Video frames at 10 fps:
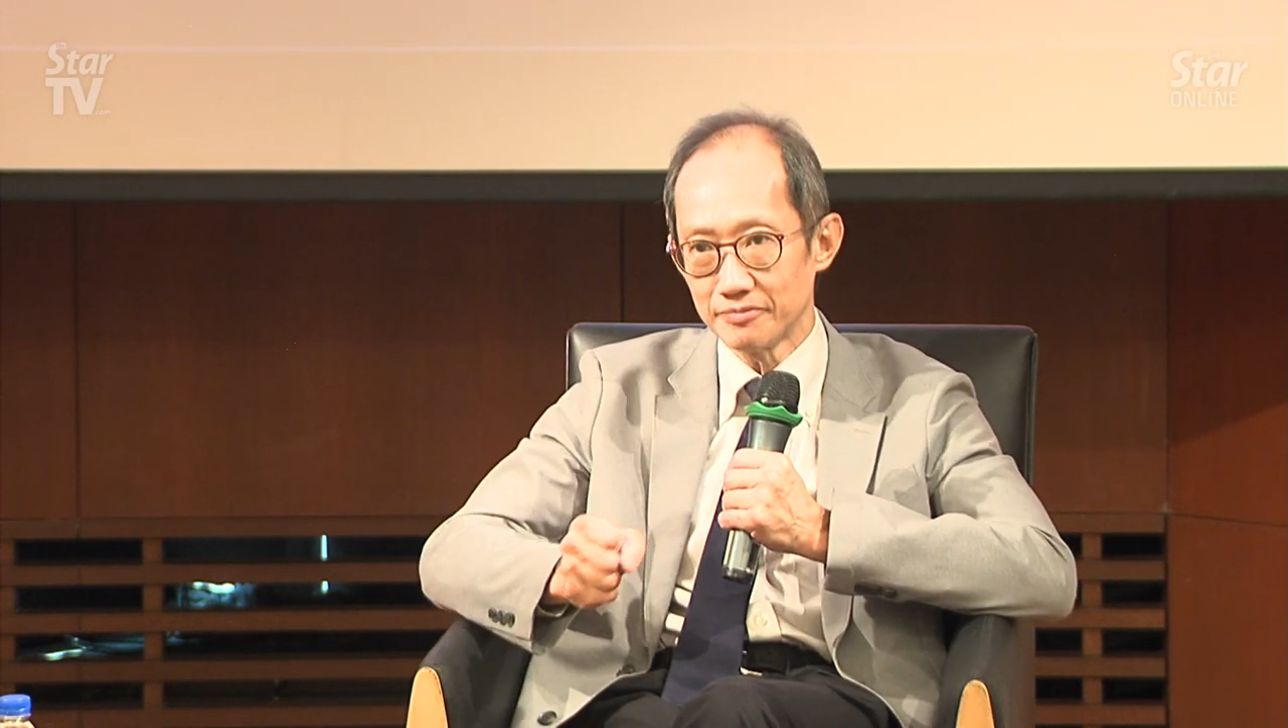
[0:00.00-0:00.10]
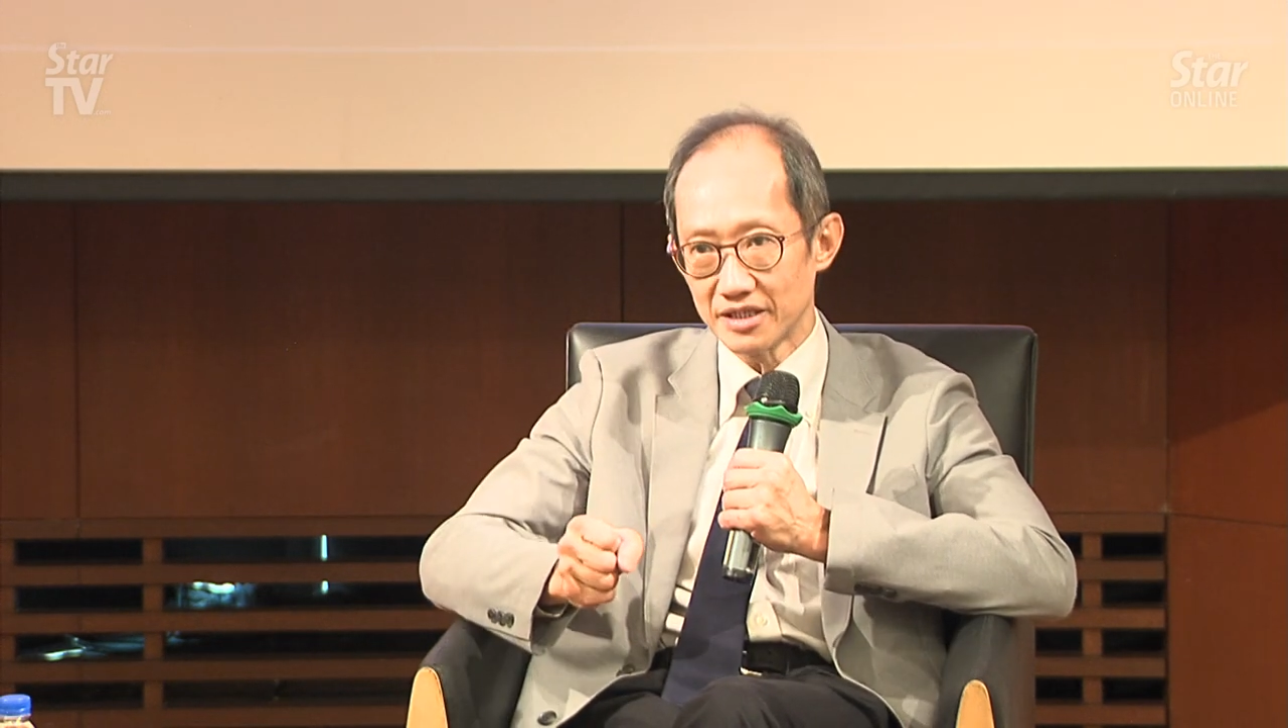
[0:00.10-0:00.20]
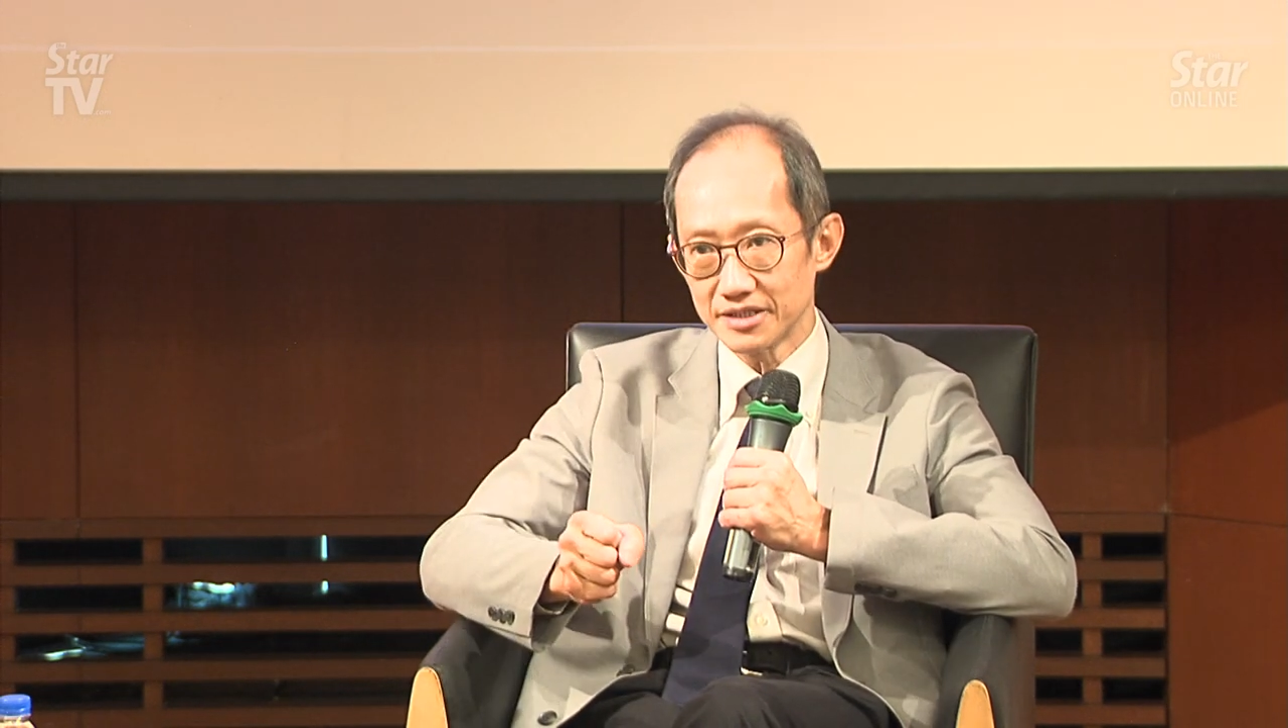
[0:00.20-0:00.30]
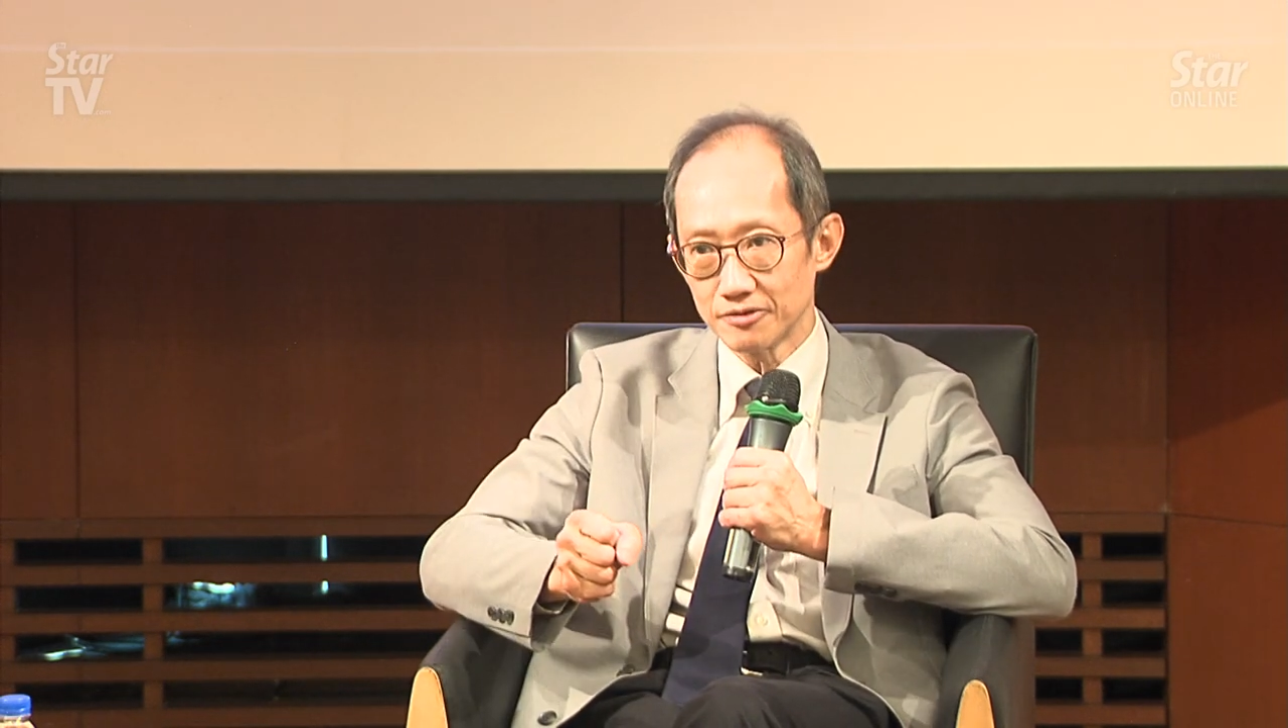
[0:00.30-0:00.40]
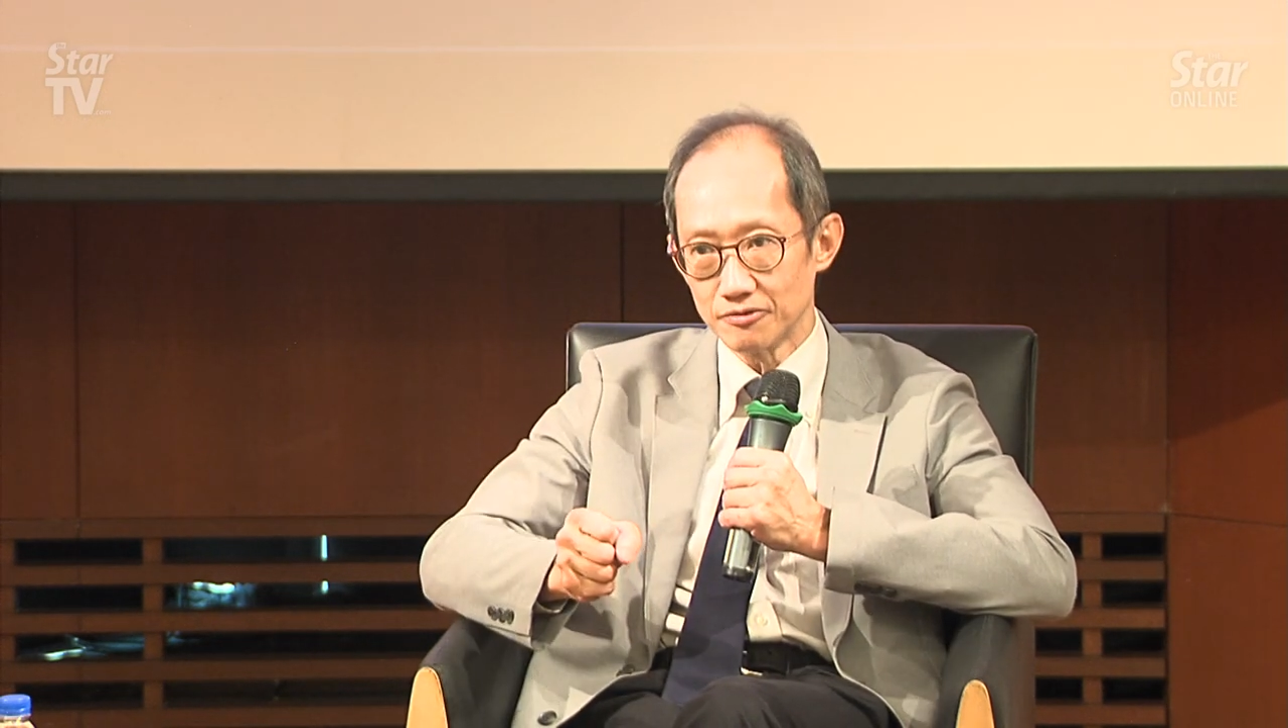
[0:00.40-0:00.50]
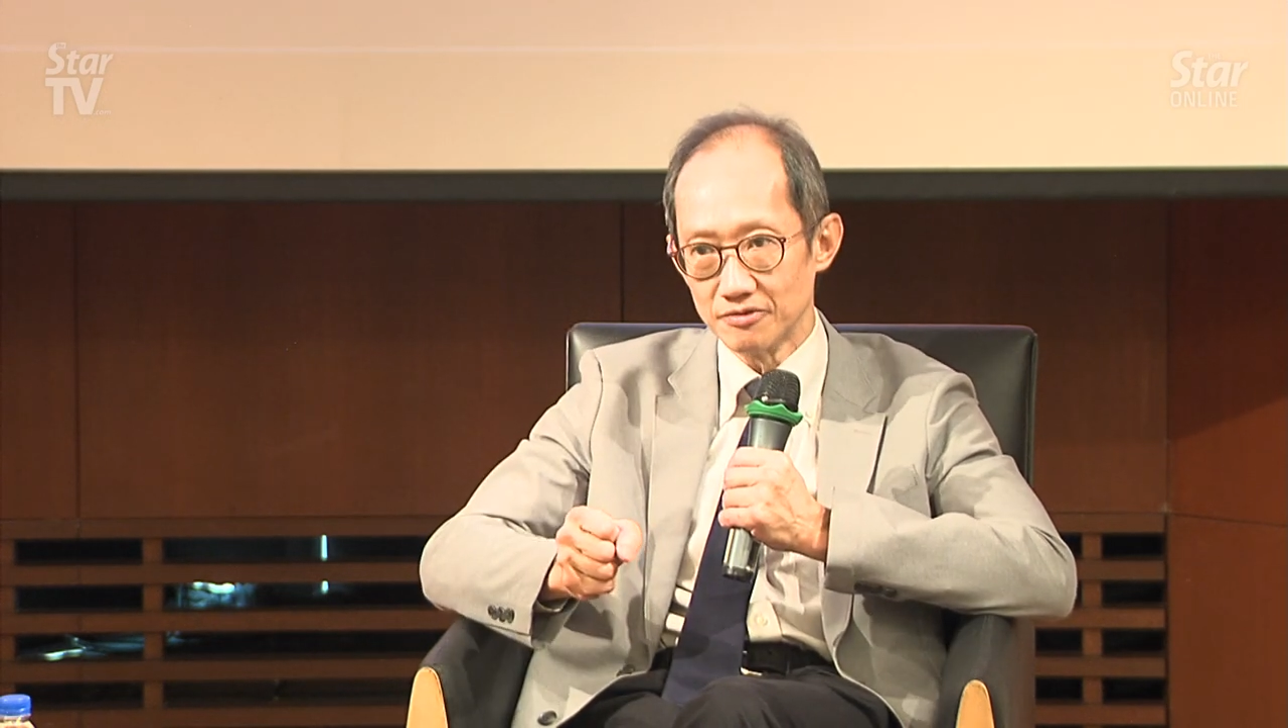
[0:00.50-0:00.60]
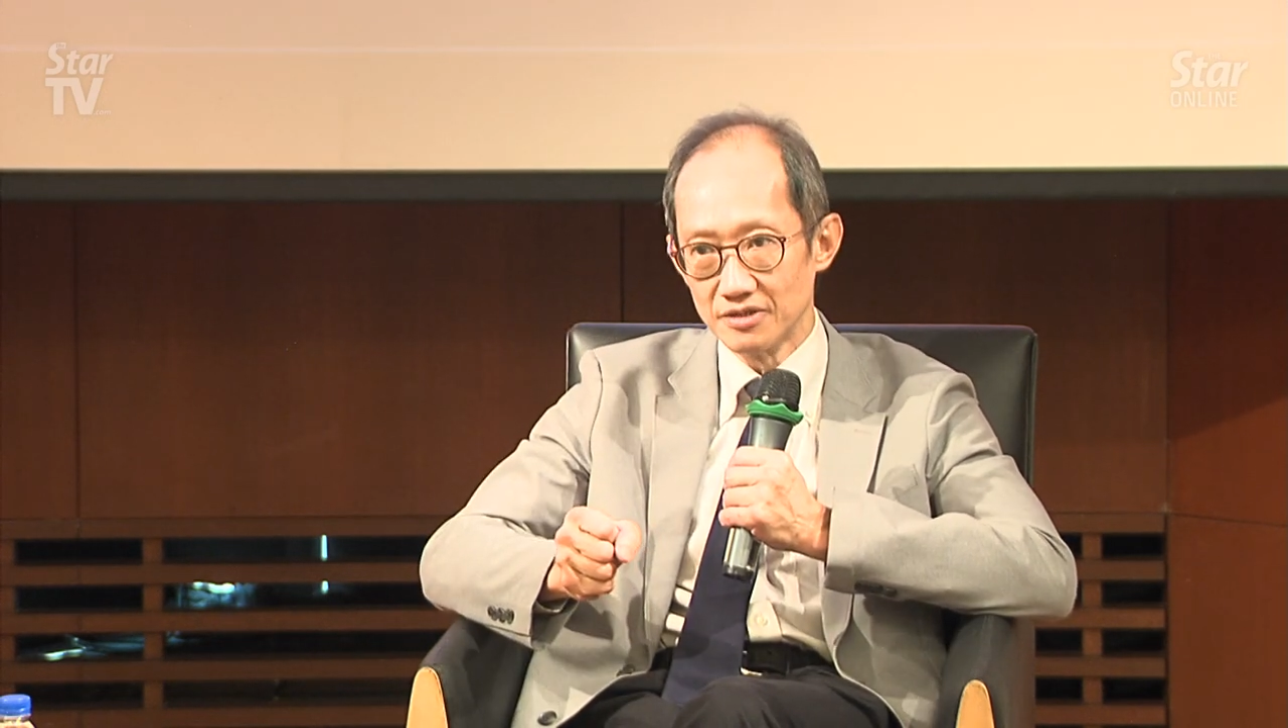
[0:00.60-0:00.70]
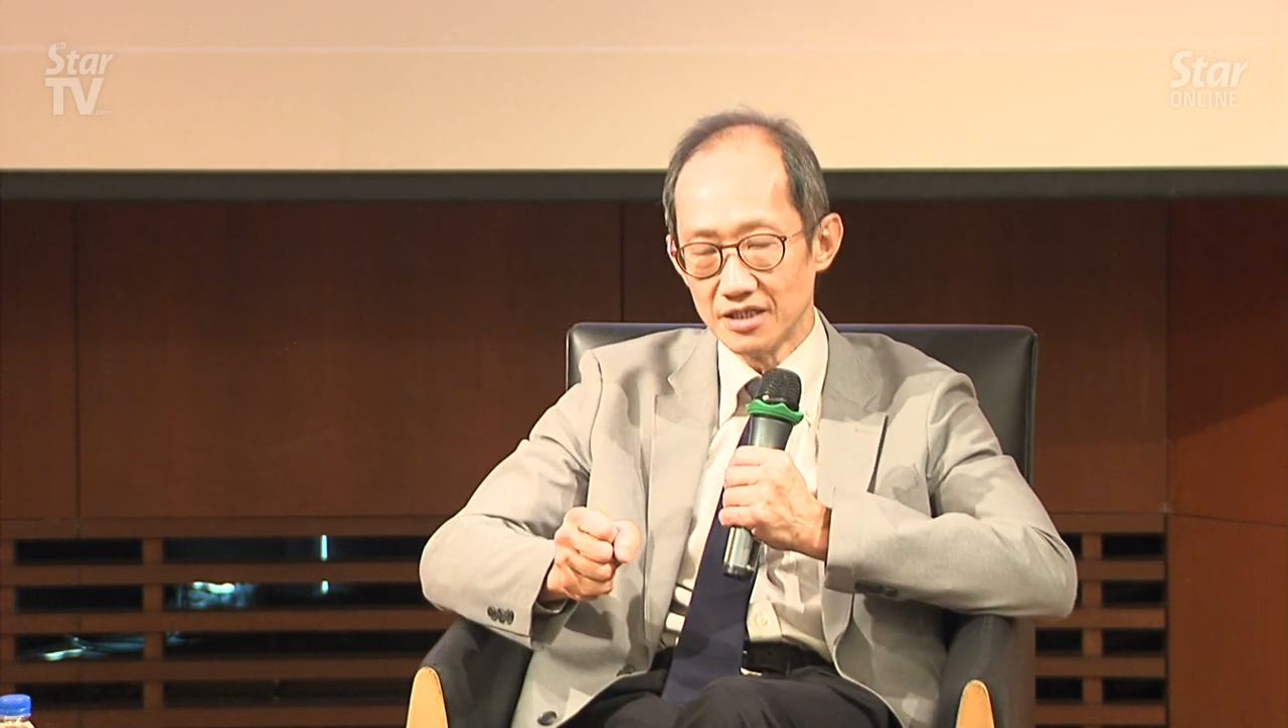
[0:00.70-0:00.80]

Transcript: muscle.